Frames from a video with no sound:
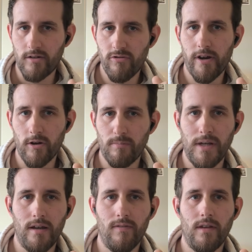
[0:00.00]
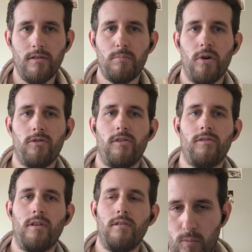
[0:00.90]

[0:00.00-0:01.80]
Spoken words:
triggered me in these processes.